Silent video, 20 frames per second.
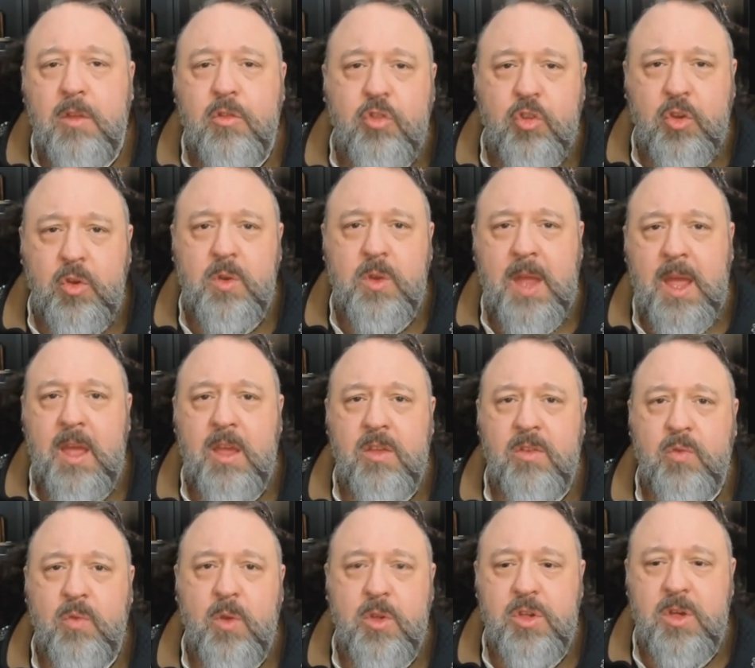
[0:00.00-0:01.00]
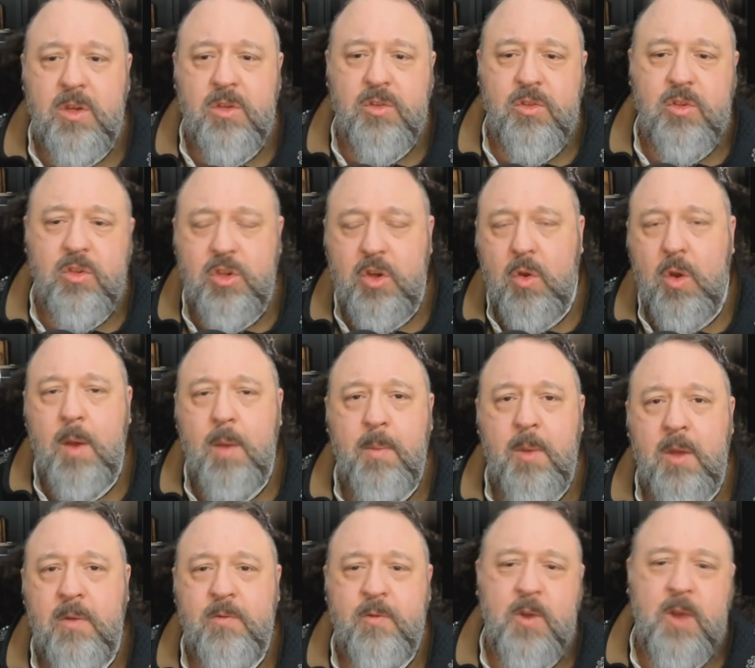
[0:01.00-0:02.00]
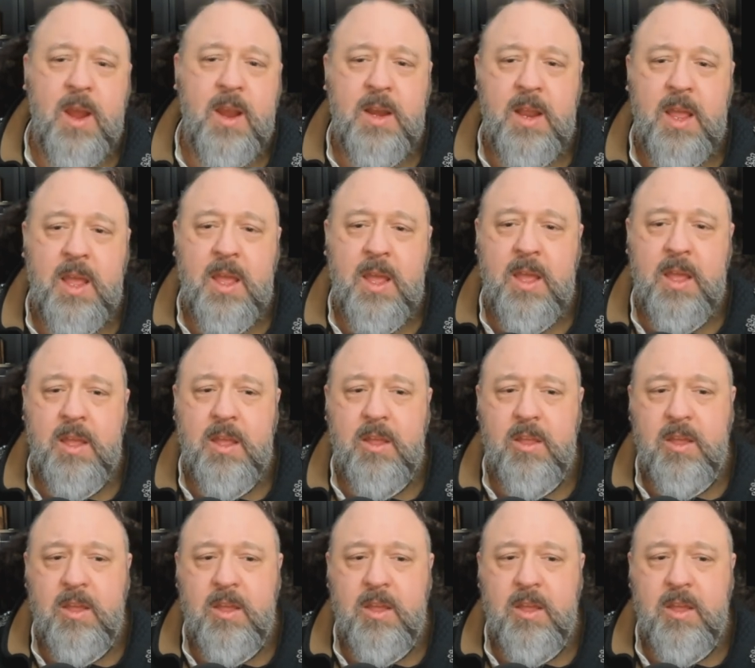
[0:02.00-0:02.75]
2 days, which is you show up on Friday,